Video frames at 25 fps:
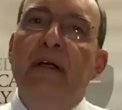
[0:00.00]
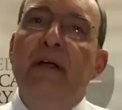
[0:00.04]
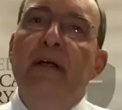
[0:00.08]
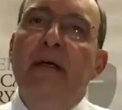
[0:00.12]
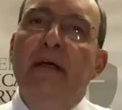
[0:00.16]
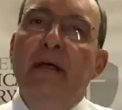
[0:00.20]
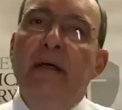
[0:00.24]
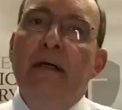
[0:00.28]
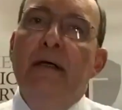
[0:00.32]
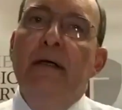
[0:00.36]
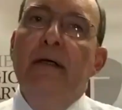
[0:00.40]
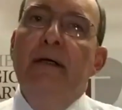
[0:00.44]

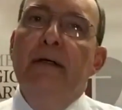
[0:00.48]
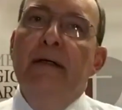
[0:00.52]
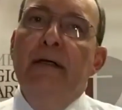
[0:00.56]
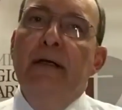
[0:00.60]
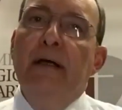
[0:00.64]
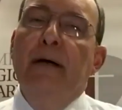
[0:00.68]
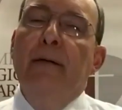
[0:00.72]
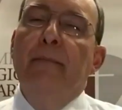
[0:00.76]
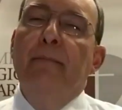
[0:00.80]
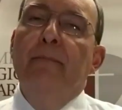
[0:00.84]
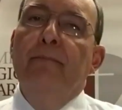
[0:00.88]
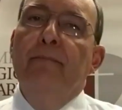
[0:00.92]
Um, yeah.
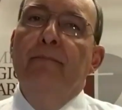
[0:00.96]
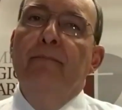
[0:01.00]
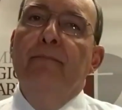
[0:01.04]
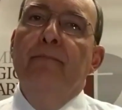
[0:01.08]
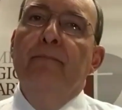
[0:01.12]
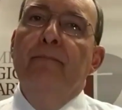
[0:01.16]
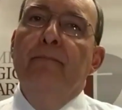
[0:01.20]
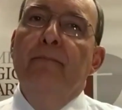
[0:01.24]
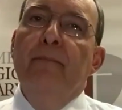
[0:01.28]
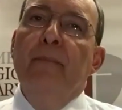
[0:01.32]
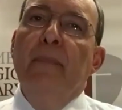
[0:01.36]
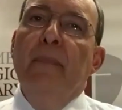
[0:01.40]
The book of
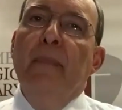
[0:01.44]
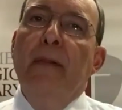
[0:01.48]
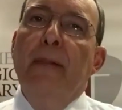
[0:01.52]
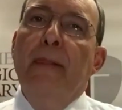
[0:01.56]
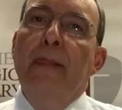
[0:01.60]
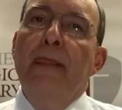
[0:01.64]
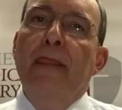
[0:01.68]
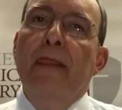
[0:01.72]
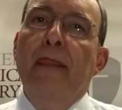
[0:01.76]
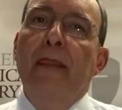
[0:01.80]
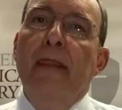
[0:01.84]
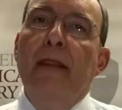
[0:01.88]

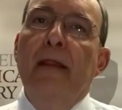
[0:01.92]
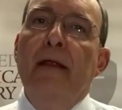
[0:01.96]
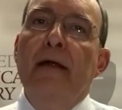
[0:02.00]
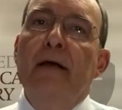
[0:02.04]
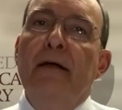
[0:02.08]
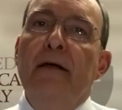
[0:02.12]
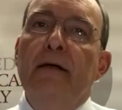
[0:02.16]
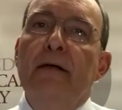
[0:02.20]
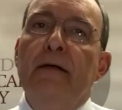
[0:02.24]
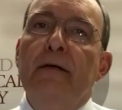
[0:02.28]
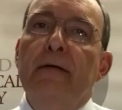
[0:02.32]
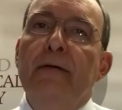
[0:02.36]
Hebrews,
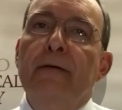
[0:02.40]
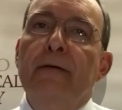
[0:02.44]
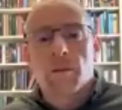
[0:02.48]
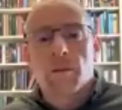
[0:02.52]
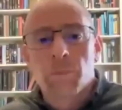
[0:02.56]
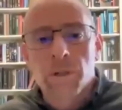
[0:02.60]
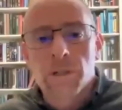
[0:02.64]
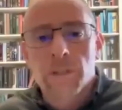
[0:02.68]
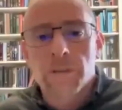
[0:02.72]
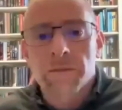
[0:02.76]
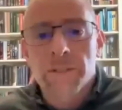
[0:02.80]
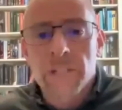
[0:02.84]
I
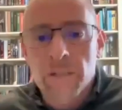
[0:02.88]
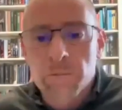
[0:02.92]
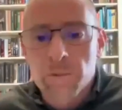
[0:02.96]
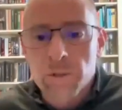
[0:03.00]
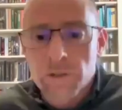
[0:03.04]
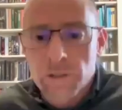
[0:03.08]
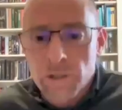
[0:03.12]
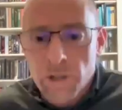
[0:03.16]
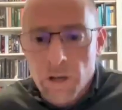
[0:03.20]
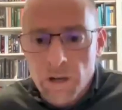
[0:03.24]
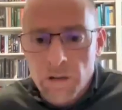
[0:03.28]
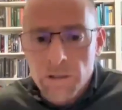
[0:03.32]
book of
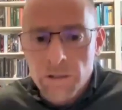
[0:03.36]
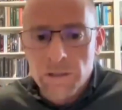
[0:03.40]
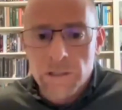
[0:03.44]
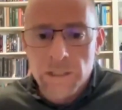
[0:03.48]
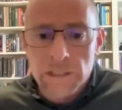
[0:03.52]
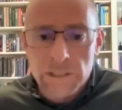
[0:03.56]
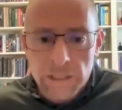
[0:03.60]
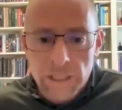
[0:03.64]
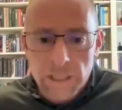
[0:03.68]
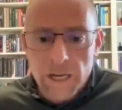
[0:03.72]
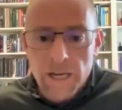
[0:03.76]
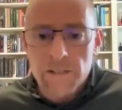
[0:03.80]
Hebrews calls
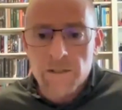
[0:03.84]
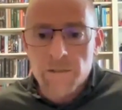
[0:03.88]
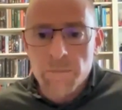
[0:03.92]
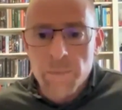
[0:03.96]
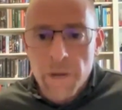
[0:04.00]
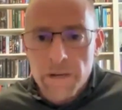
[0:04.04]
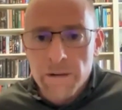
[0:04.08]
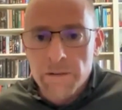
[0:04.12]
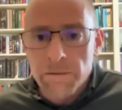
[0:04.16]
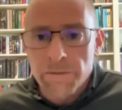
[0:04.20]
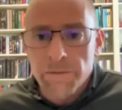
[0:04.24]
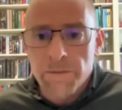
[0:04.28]
these guys
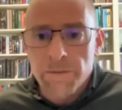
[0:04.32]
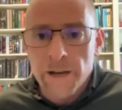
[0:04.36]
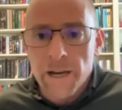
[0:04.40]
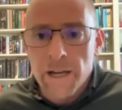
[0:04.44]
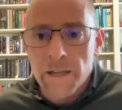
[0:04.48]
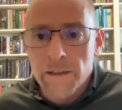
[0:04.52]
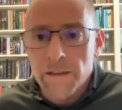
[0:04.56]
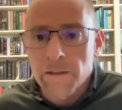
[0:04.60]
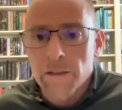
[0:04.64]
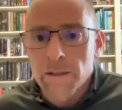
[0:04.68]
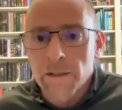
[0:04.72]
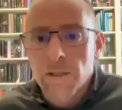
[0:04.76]
men of
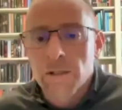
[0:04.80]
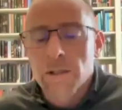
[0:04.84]
faith.